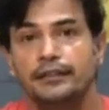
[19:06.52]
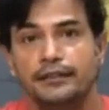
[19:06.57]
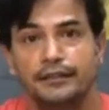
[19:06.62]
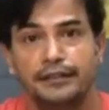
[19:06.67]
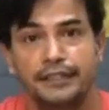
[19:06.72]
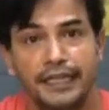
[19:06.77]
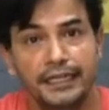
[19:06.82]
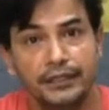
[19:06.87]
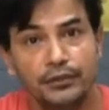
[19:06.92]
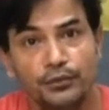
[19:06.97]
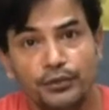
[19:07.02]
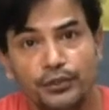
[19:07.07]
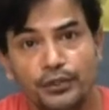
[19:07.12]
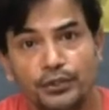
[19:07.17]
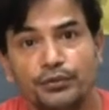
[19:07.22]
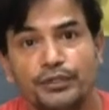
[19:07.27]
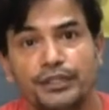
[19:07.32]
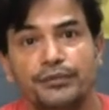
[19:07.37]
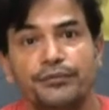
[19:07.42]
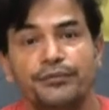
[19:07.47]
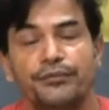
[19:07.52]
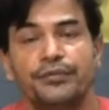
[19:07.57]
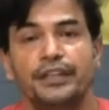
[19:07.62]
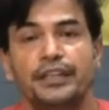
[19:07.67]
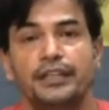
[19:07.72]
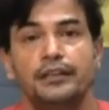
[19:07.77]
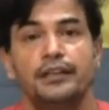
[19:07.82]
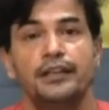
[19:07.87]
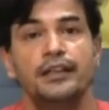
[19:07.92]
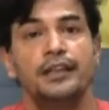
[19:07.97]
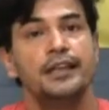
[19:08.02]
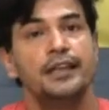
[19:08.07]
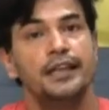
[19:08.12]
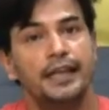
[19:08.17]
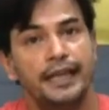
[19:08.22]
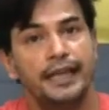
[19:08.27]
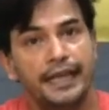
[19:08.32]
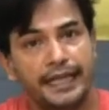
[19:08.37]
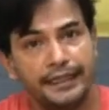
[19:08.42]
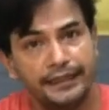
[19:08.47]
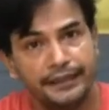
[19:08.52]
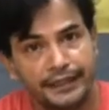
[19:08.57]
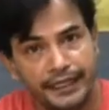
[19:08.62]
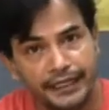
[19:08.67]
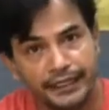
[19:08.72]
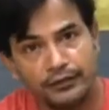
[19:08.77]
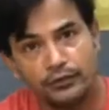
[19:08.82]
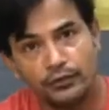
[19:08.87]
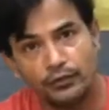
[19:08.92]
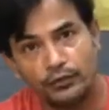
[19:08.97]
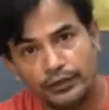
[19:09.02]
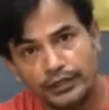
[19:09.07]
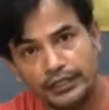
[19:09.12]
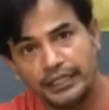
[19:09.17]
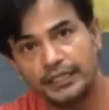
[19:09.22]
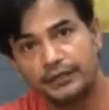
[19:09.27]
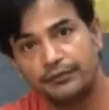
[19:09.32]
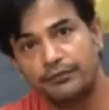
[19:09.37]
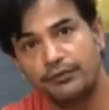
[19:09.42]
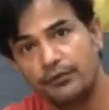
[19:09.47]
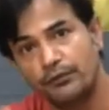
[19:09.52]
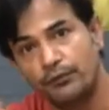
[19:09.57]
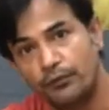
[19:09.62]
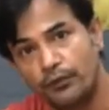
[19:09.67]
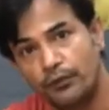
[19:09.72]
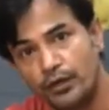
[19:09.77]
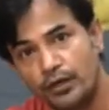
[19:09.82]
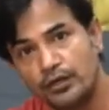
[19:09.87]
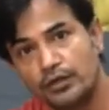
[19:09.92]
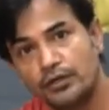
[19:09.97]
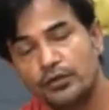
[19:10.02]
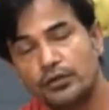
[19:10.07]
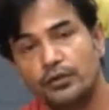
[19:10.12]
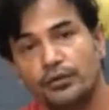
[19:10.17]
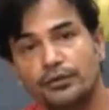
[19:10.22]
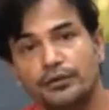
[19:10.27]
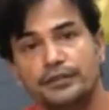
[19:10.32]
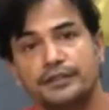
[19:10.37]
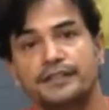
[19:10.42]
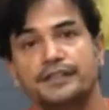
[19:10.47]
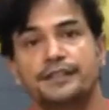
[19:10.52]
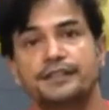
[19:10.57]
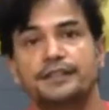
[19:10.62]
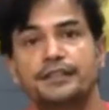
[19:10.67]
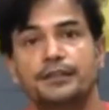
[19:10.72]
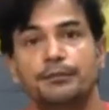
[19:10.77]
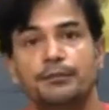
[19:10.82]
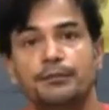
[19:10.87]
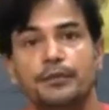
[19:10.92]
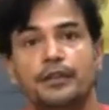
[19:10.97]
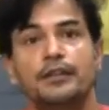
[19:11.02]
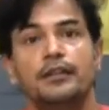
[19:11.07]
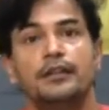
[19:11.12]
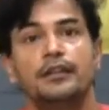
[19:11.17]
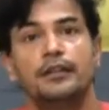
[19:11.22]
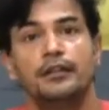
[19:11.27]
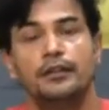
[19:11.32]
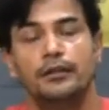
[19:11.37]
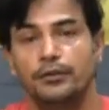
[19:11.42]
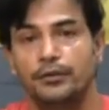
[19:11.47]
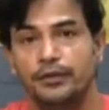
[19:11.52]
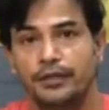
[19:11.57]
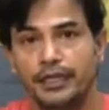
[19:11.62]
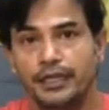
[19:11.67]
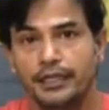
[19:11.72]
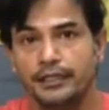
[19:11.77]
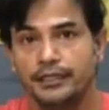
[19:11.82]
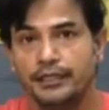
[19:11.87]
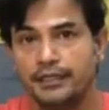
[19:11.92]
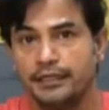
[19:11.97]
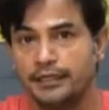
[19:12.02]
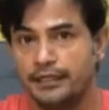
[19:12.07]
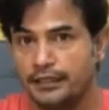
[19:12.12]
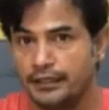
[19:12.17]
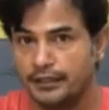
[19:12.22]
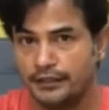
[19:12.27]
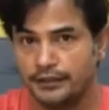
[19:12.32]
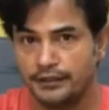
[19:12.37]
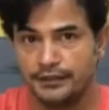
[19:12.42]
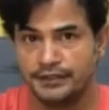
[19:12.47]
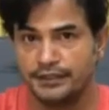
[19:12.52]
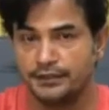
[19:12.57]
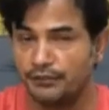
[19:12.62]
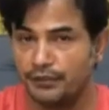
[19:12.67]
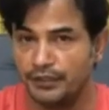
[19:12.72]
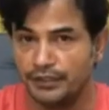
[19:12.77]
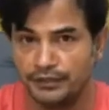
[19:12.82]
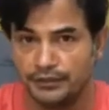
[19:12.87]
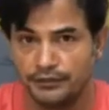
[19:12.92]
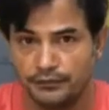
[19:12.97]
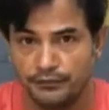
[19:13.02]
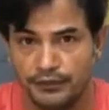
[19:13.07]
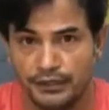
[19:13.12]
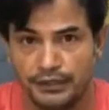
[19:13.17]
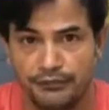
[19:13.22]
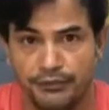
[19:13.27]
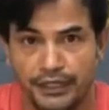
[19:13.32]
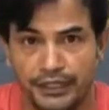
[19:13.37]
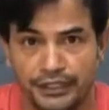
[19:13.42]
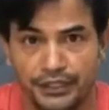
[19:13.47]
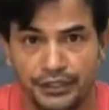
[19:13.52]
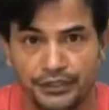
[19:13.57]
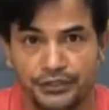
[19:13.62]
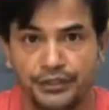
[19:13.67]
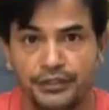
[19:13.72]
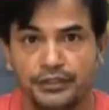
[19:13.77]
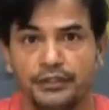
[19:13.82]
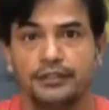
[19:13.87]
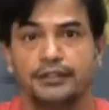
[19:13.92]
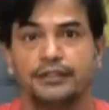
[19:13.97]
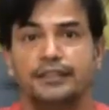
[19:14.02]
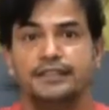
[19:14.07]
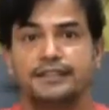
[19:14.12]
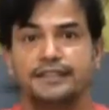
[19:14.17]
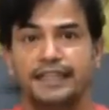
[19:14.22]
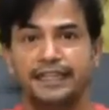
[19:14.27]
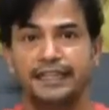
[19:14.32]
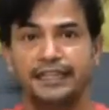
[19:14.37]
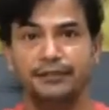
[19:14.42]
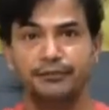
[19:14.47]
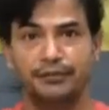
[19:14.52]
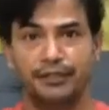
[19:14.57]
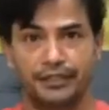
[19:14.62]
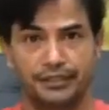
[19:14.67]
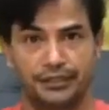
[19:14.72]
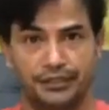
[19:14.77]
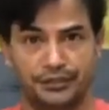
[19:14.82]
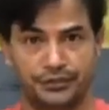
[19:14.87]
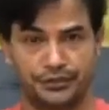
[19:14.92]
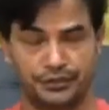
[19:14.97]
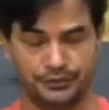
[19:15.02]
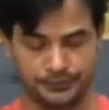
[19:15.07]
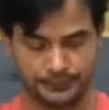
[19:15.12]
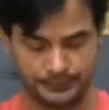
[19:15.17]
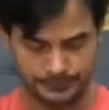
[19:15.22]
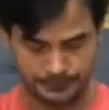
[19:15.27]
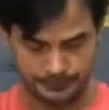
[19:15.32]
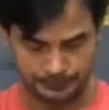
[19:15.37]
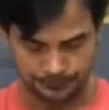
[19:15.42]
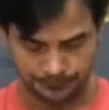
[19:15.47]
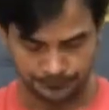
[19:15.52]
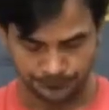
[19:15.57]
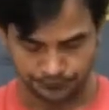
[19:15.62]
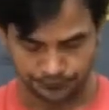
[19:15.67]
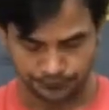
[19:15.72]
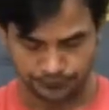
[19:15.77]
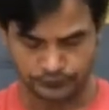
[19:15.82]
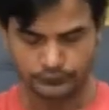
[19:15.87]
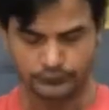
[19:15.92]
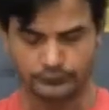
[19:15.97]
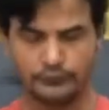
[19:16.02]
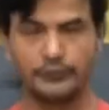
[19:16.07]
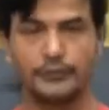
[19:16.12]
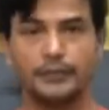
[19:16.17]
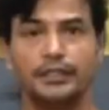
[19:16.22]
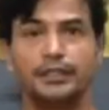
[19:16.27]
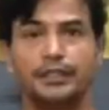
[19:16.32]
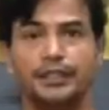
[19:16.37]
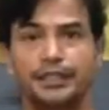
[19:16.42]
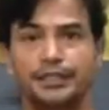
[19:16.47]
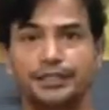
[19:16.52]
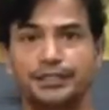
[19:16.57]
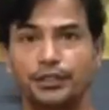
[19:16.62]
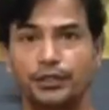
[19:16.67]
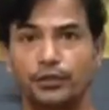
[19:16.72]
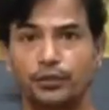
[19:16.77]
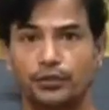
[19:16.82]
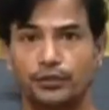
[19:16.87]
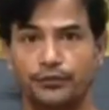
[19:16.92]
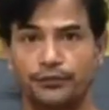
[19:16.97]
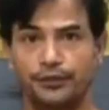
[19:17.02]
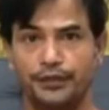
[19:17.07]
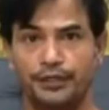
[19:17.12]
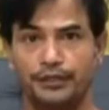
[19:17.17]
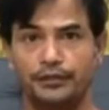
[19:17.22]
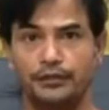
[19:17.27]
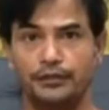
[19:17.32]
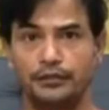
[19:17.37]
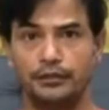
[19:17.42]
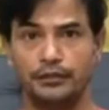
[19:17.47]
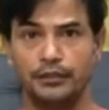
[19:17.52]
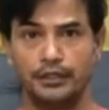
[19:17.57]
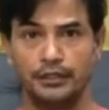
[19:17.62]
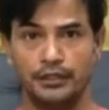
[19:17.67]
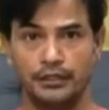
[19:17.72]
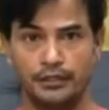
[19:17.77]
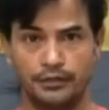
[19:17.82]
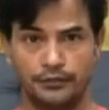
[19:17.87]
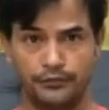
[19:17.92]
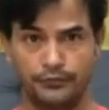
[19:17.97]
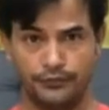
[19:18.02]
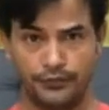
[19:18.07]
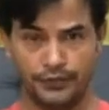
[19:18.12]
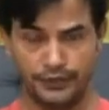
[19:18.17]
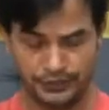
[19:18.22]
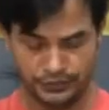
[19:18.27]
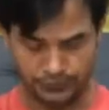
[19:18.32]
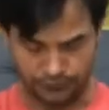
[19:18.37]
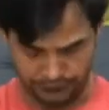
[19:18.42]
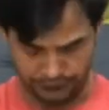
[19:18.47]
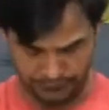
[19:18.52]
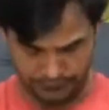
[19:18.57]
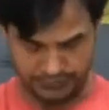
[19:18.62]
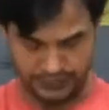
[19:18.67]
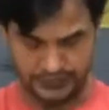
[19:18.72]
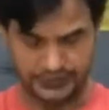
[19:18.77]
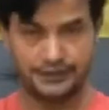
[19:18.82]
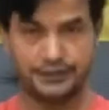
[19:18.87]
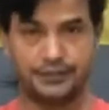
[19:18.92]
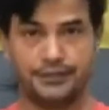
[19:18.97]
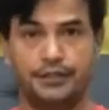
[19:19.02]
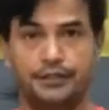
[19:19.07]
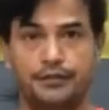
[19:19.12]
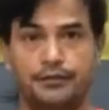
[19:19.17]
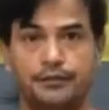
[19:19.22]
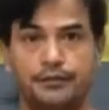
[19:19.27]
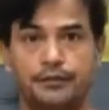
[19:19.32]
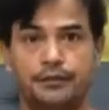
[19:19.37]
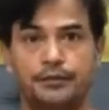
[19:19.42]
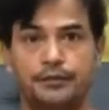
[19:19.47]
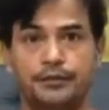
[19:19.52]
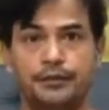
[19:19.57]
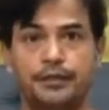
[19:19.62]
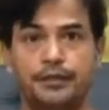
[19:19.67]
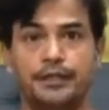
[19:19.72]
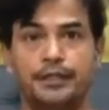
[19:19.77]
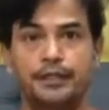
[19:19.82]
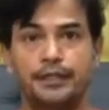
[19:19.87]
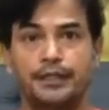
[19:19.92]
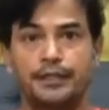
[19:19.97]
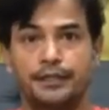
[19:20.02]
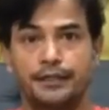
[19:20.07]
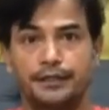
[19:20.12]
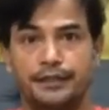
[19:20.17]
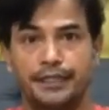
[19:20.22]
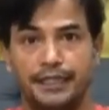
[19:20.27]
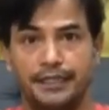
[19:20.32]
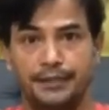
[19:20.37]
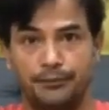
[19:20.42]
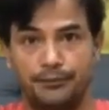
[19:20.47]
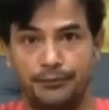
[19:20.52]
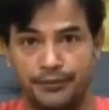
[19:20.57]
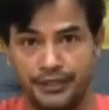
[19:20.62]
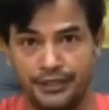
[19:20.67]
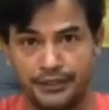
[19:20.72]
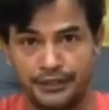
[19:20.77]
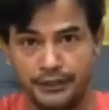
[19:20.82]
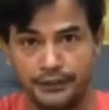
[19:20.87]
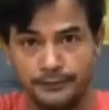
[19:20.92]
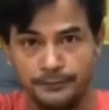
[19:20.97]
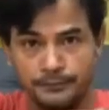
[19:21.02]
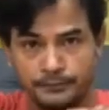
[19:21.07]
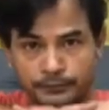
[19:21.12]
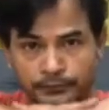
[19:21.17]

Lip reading: then only you can feel, and then only it will work on the system. Okay, this is one variation. The second variation, interlock your finger, front of your chest here. Then breathe in,